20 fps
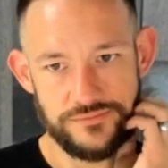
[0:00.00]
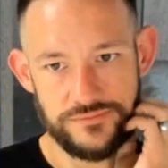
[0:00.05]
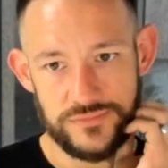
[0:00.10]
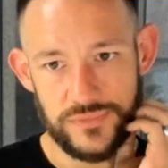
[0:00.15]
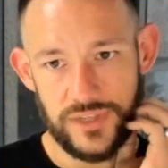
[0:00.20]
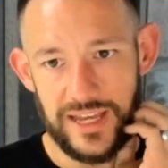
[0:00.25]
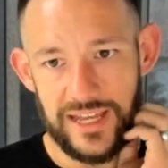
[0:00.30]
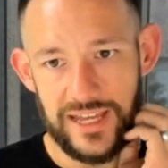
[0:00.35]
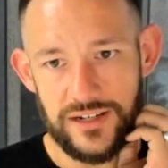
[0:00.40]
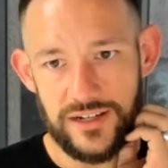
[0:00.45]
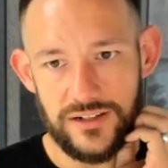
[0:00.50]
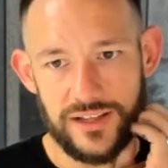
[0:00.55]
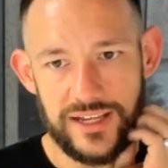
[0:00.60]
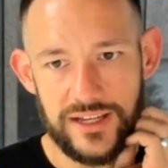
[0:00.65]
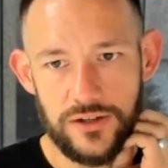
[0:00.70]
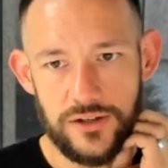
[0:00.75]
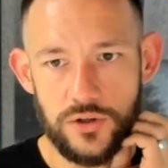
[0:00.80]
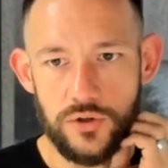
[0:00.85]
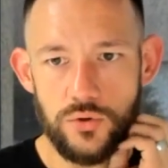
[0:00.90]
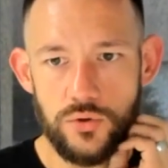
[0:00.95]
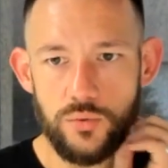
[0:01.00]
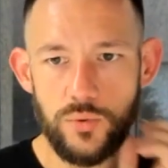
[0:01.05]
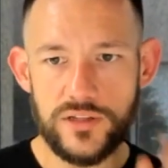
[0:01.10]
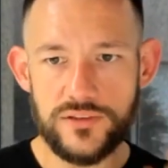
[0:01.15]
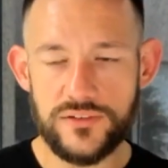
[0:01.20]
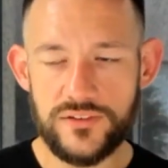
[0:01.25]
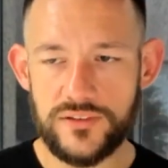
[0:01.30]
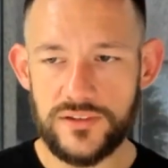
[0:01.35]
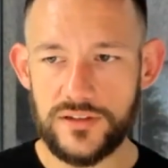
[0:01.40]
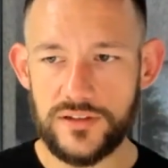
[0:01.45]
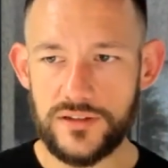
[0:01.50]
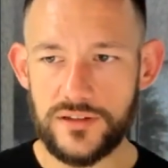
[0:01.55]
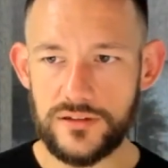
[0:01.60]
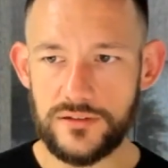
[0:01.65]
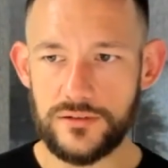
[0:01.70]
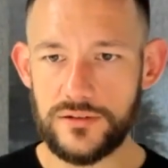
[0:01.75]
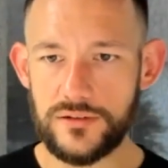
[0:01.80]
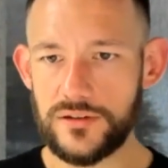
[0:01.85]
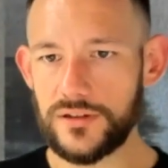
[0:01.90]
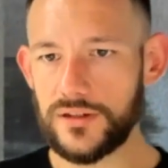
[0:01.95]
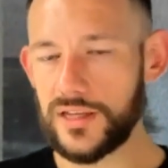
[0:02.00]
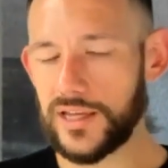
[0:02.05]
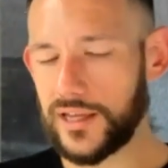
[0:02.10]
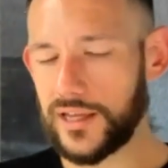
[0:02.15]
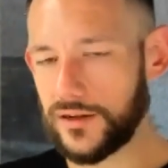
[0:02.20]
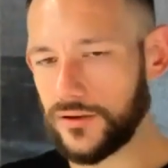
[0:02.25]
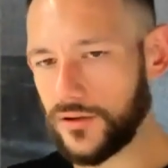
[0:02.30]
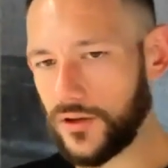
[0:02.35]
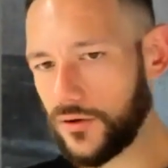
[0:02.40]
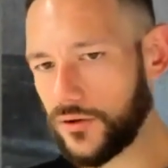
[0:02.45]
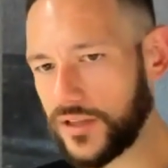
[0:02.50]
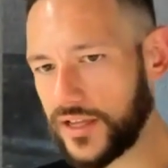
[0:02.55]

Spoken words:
And who wants to? I don't know.